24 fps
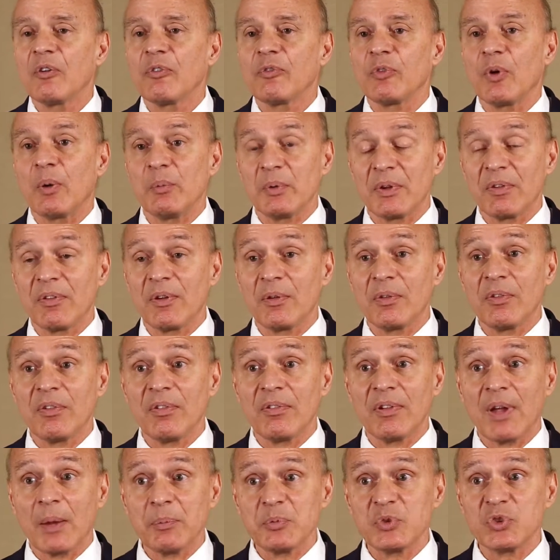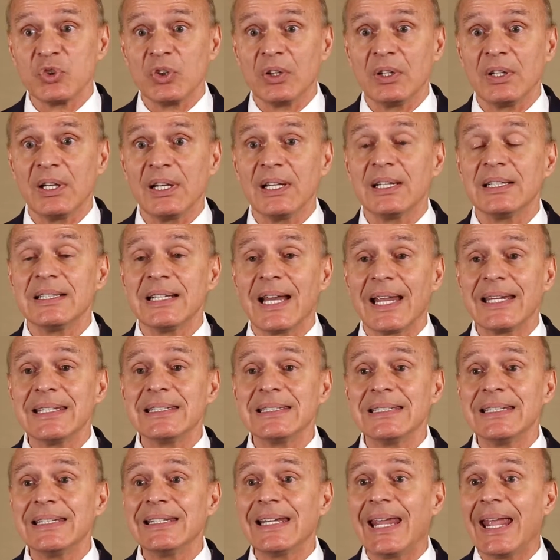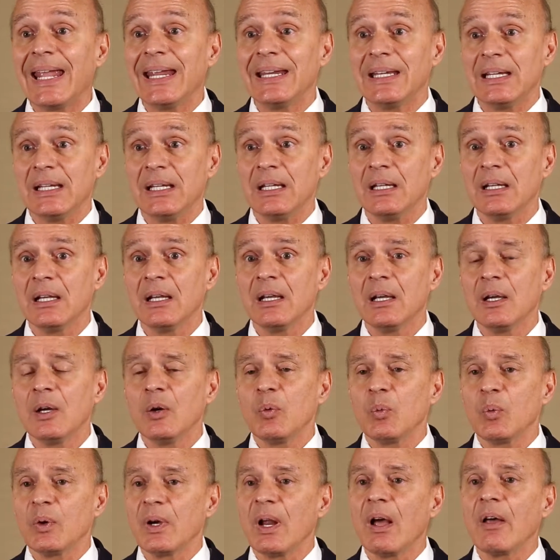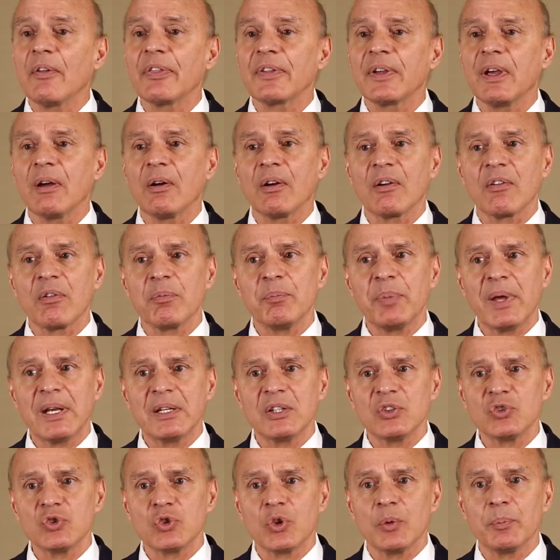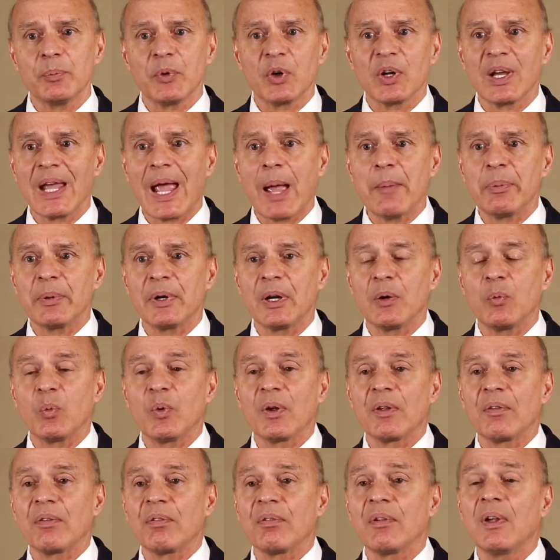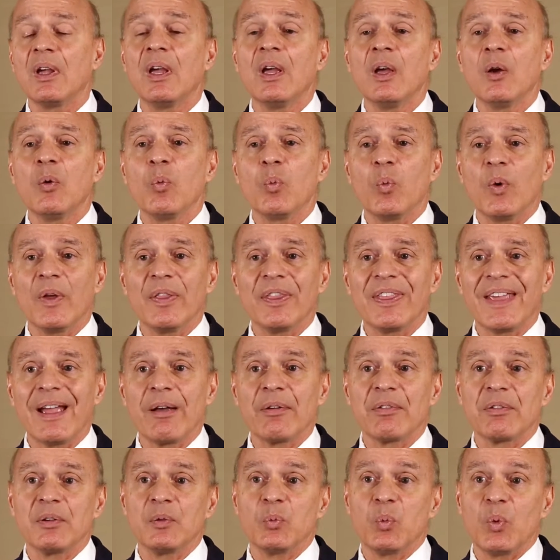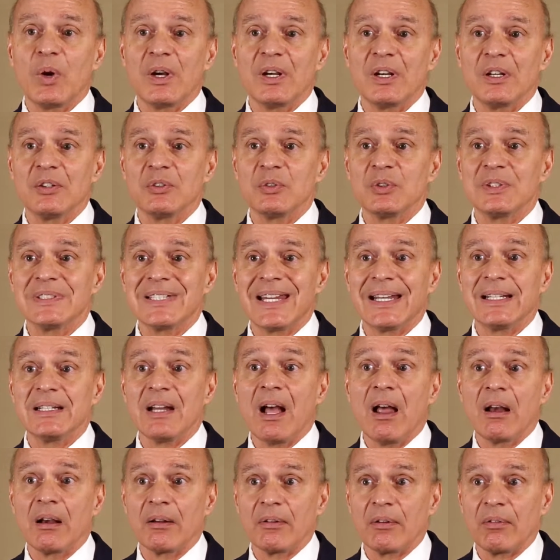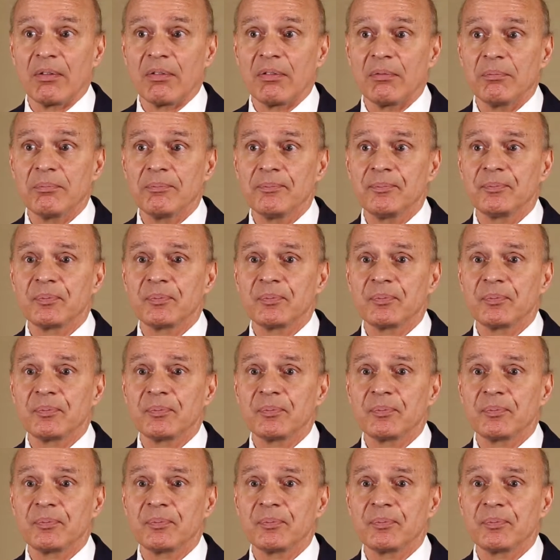From its inception in 1980, when healthcare expenditure per capita was $1,110,